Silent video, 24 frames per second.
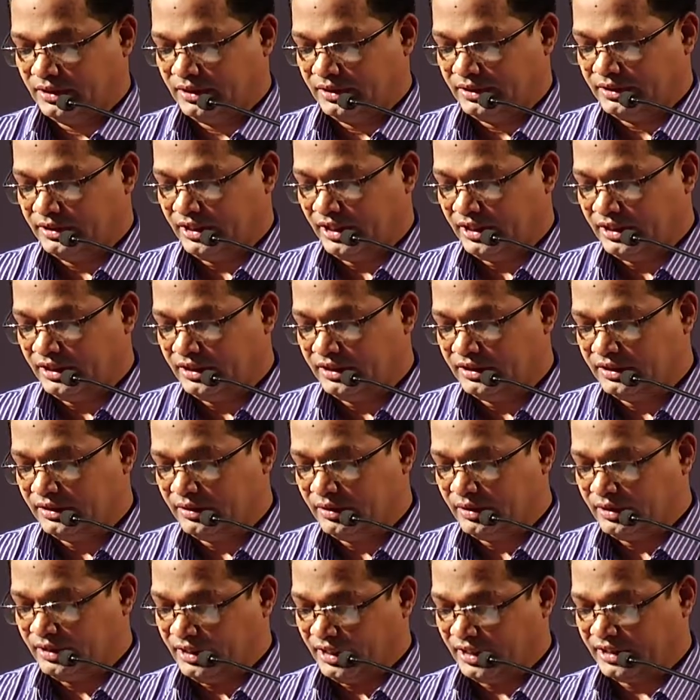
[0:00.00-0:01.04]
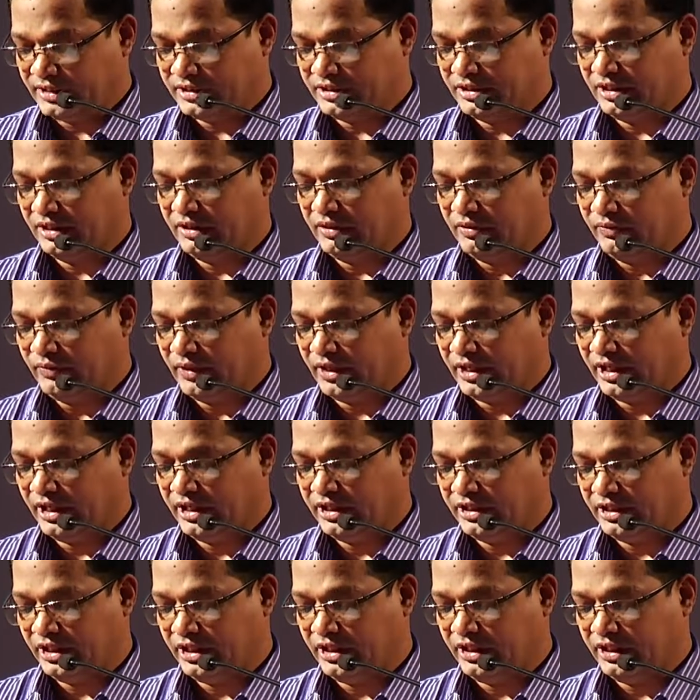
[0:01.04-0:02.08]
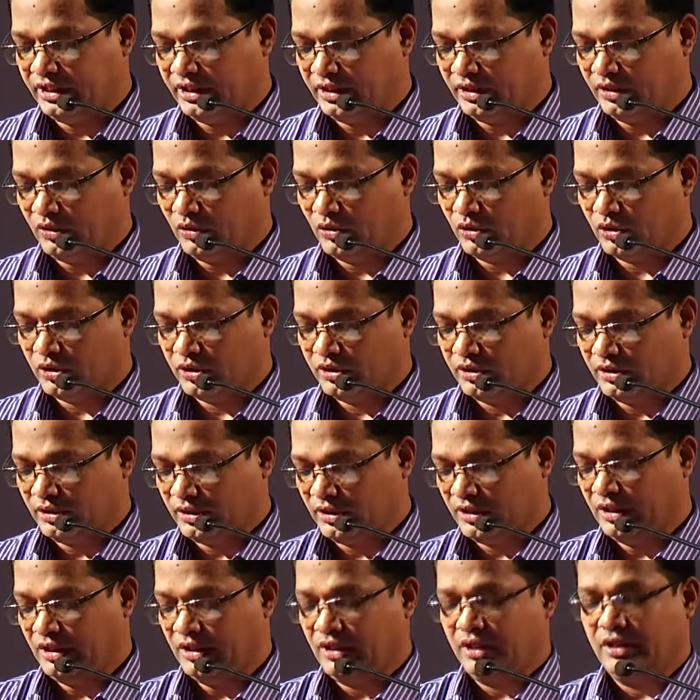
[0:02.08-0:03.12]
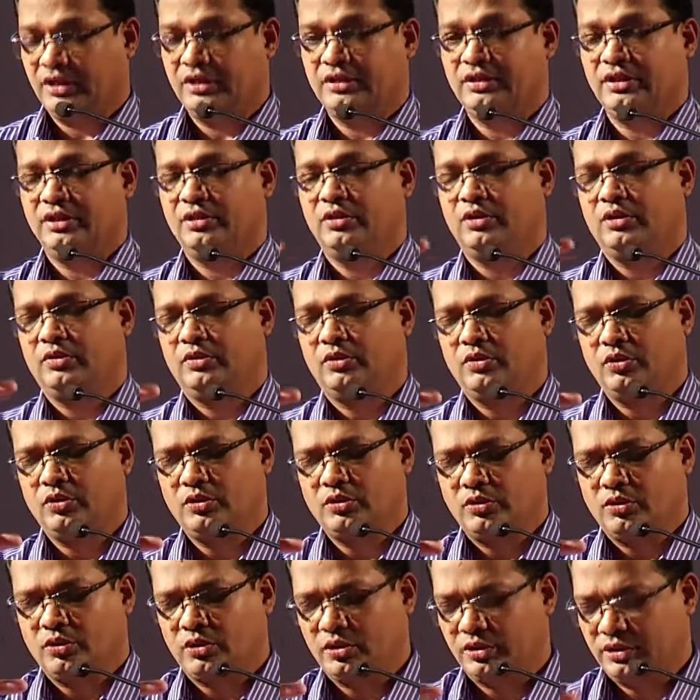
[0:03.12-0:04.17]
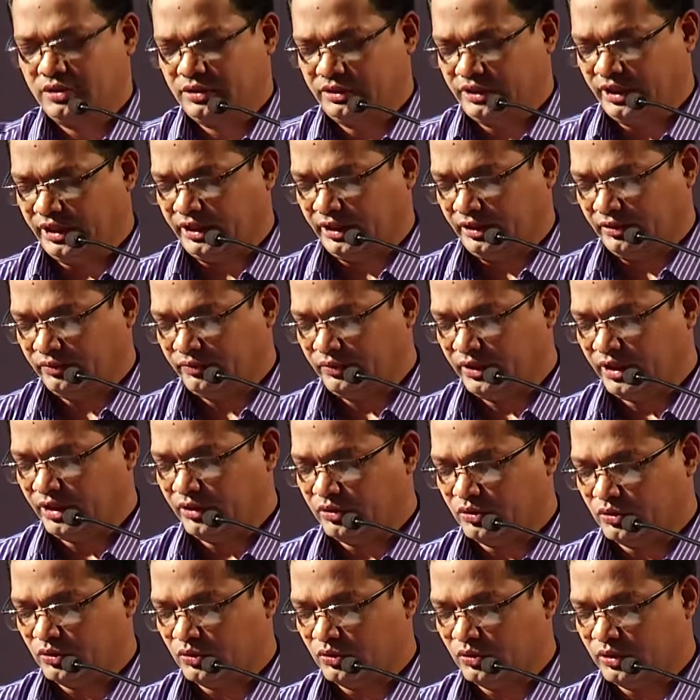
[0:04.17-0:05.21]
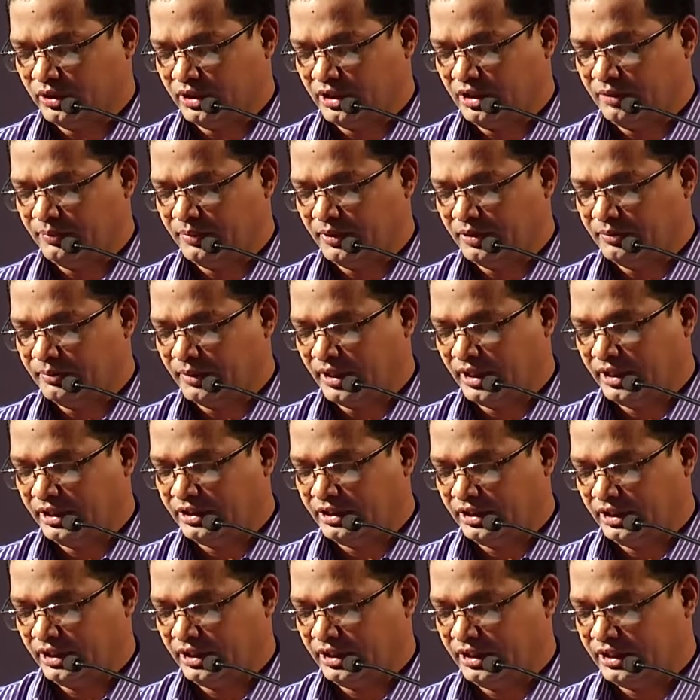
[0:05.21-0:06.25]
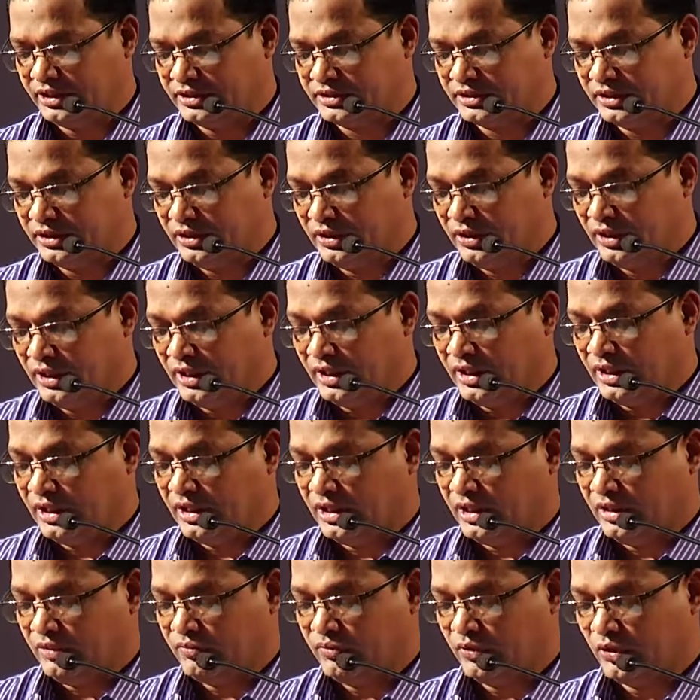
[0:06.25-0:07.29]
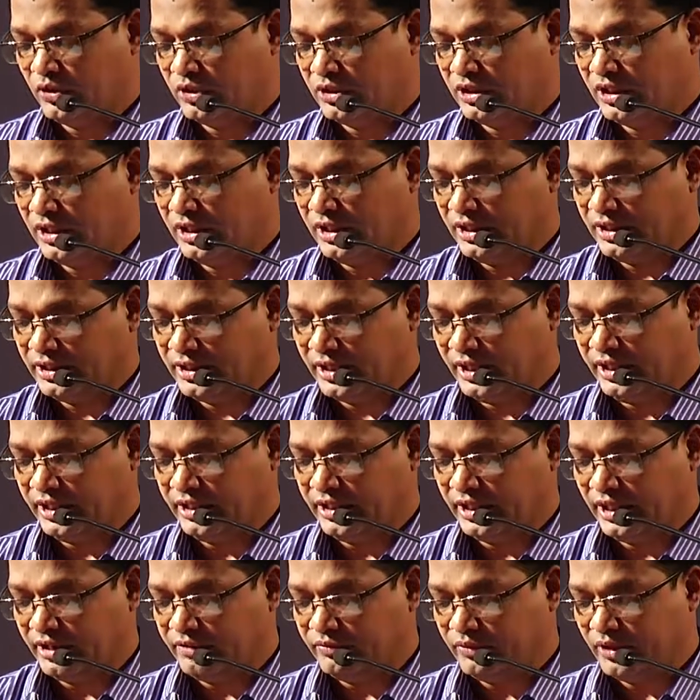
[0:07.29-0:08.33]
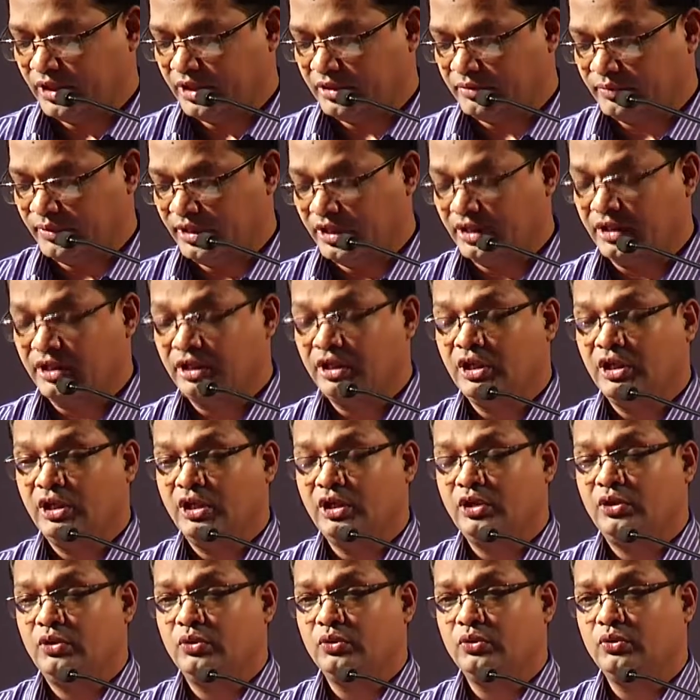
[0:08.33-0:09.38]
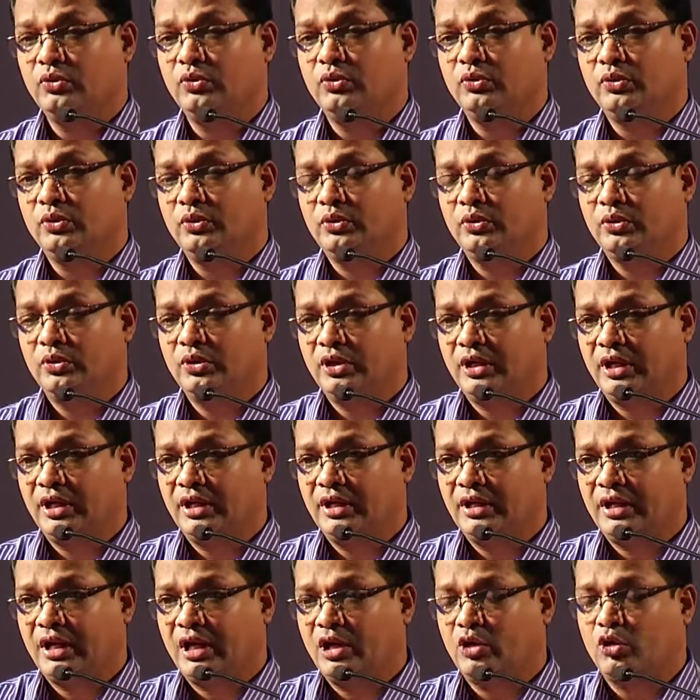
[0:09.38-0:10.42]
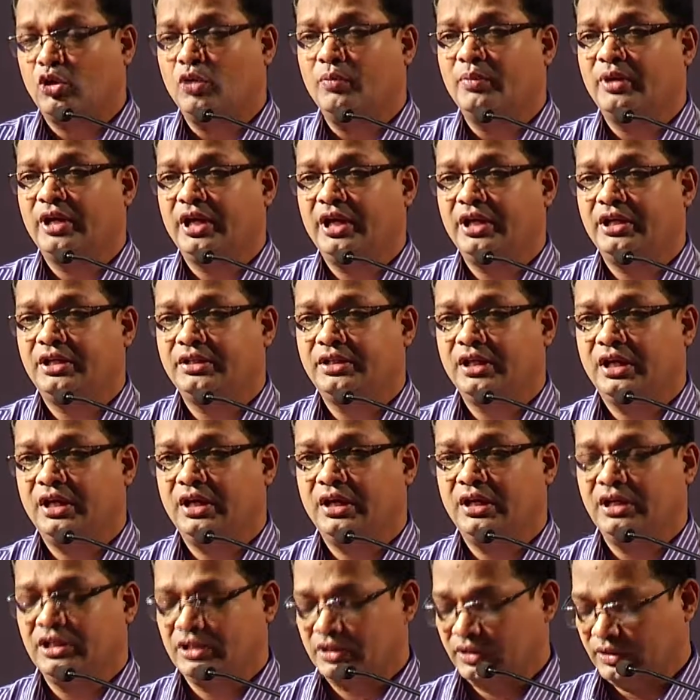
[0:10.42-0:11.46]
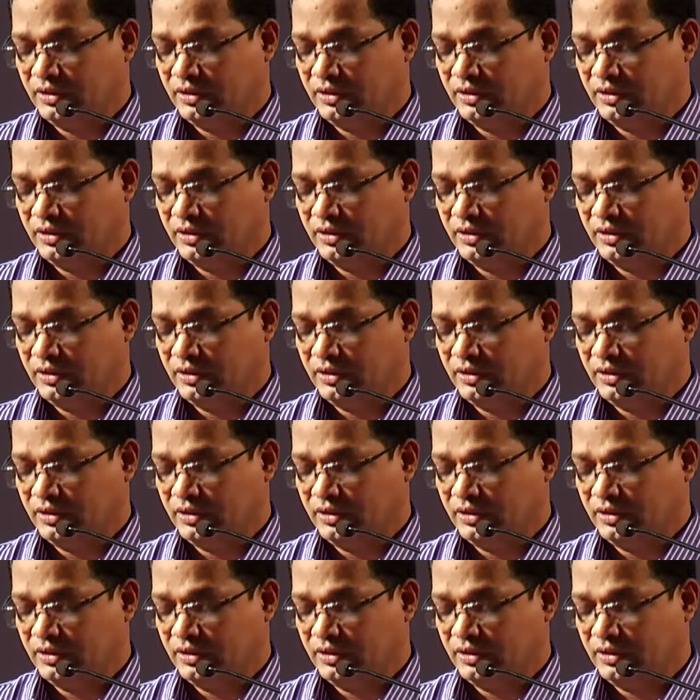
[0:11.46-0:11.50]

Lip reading: Then next variety or a thing we have to keep in mind is for the reading environment to accommodate the